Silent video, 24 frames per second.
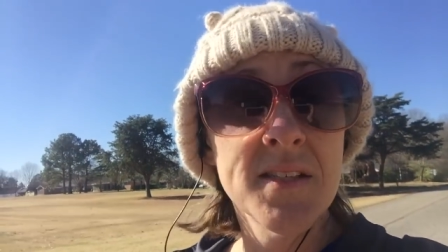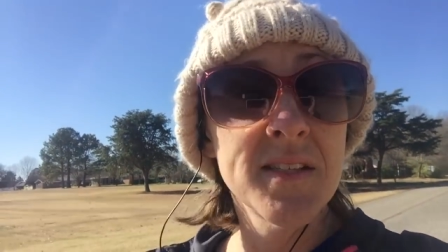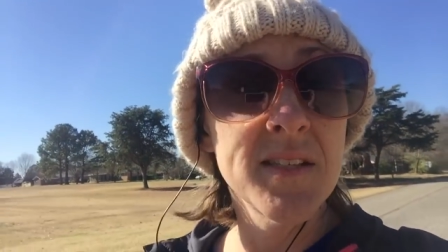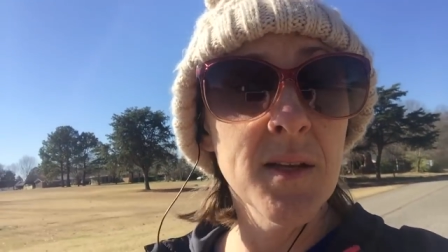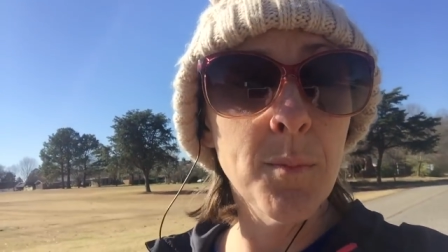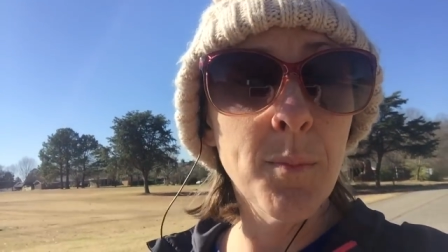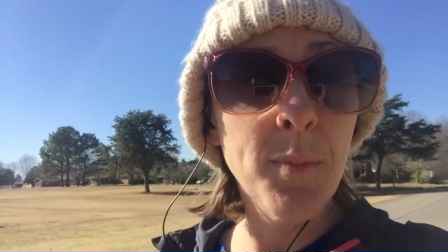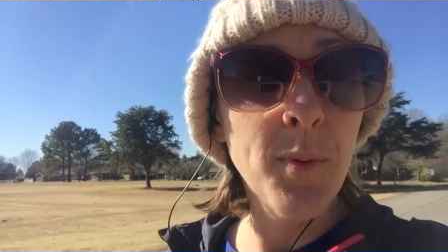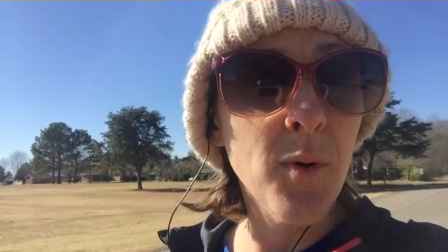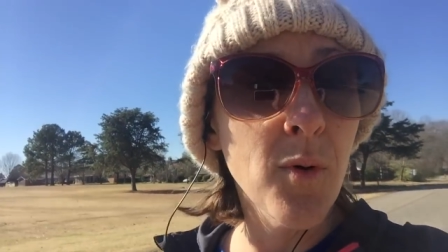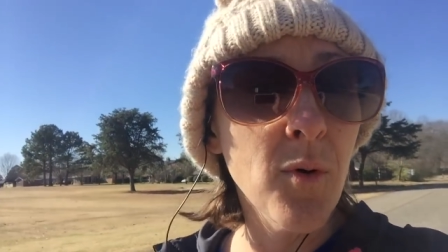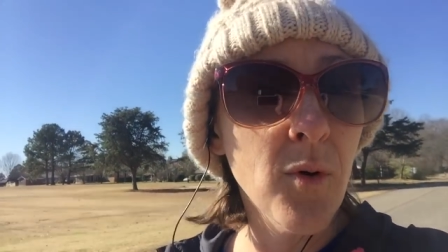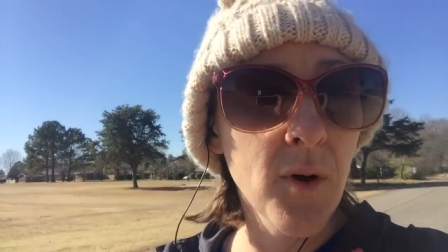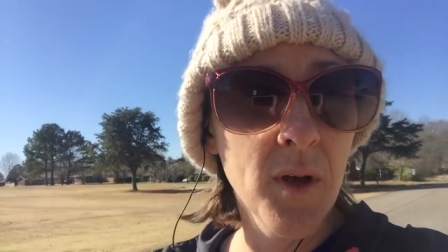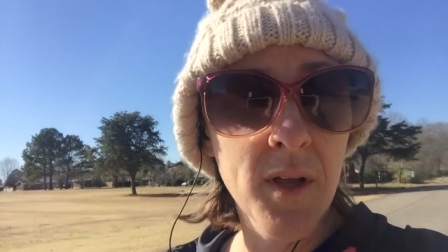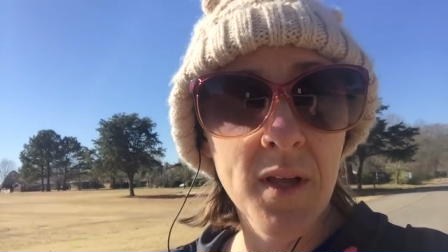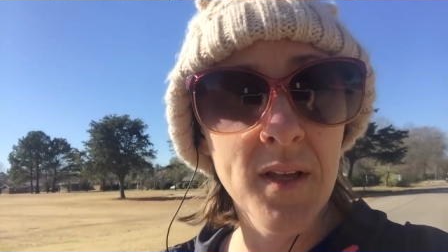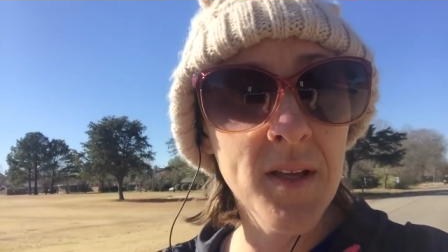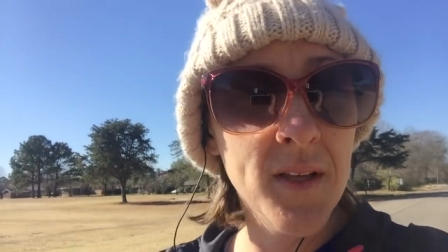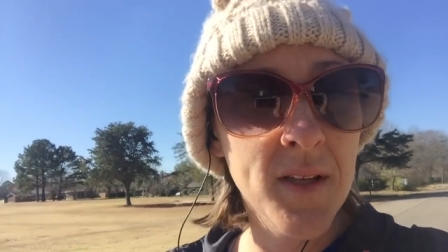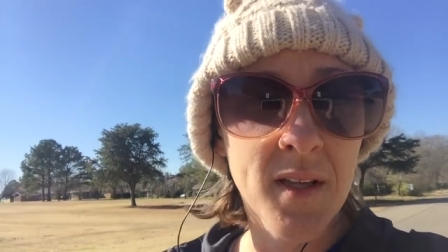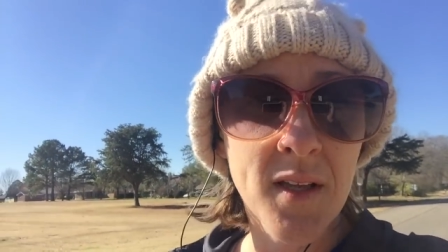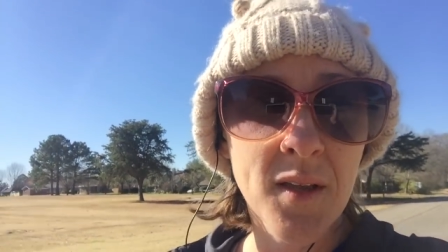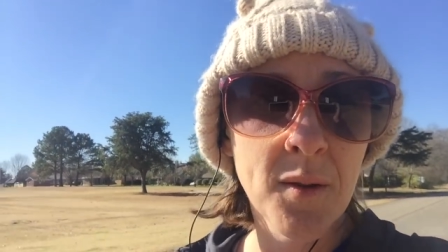simple
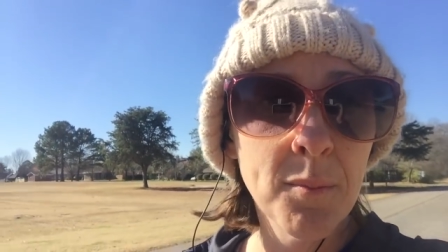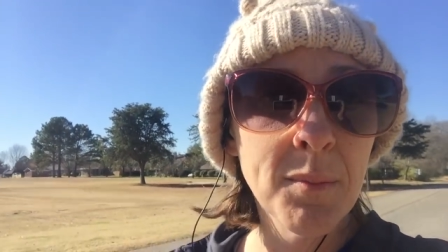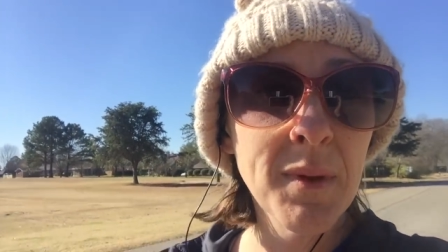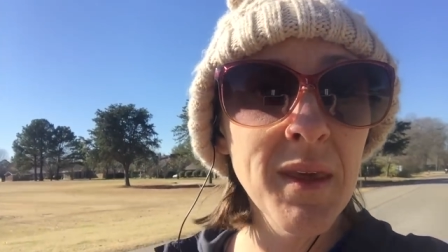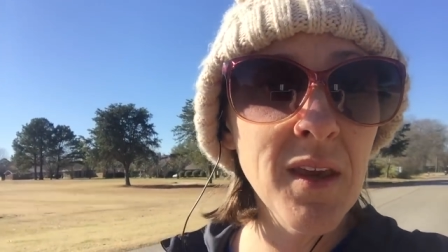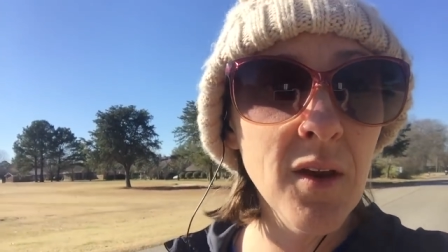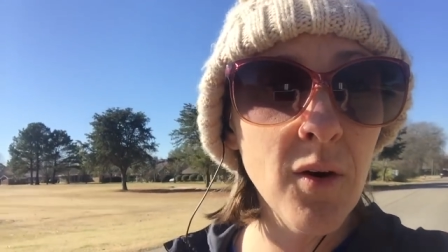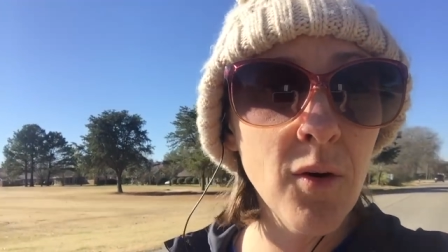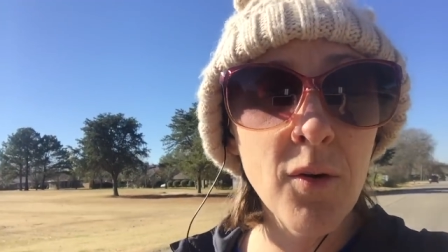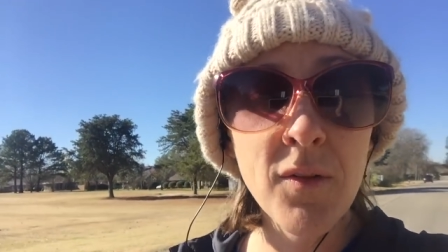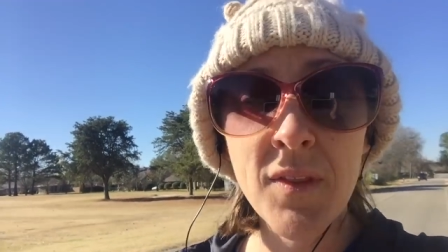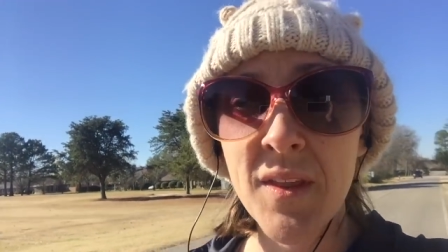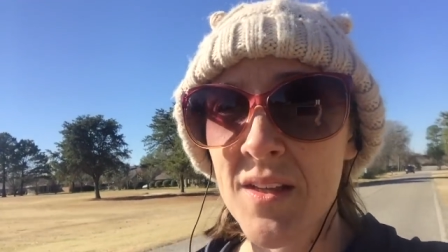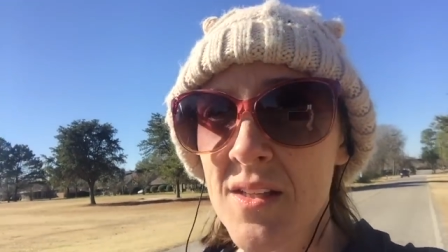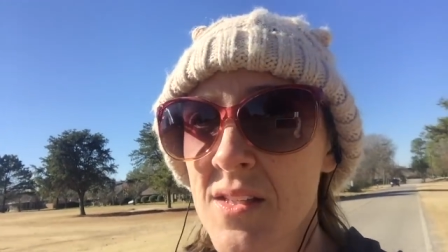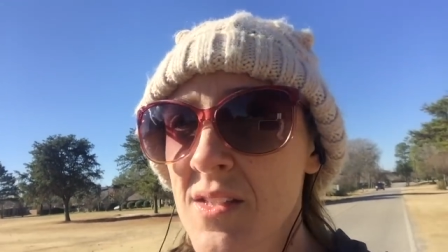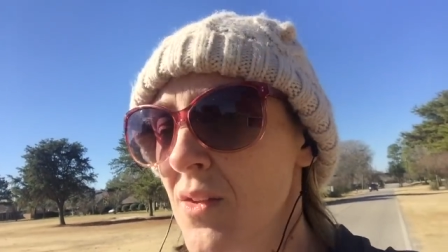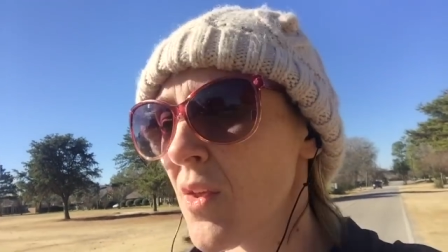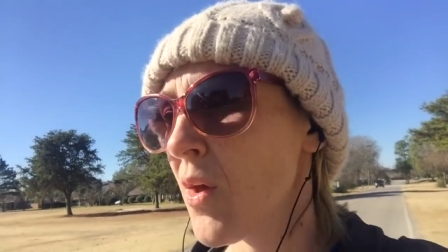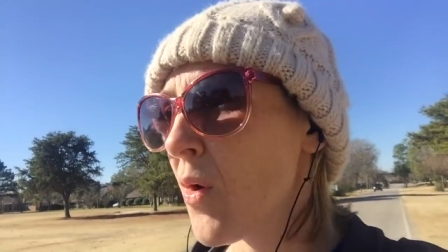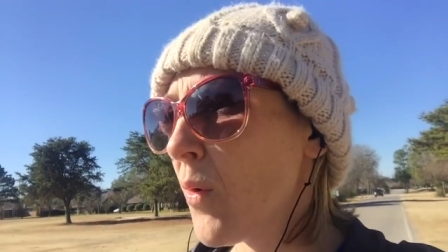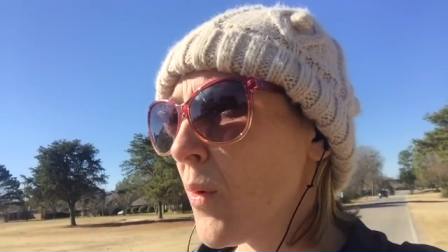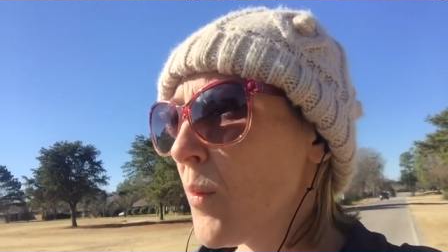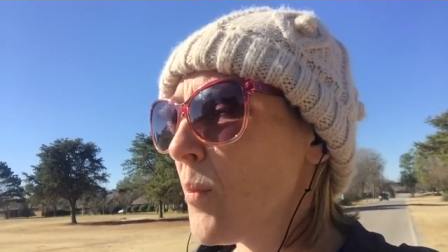meal
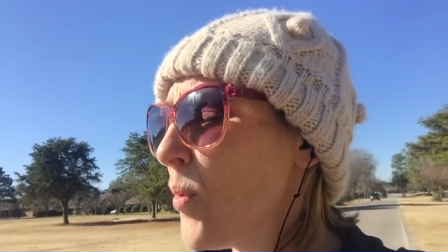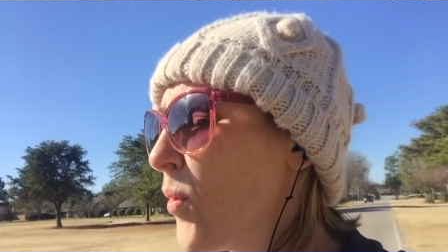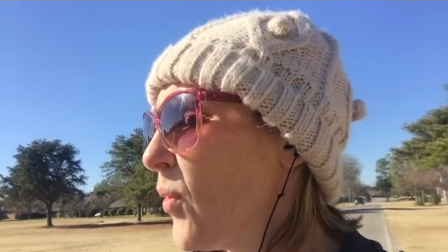that's low in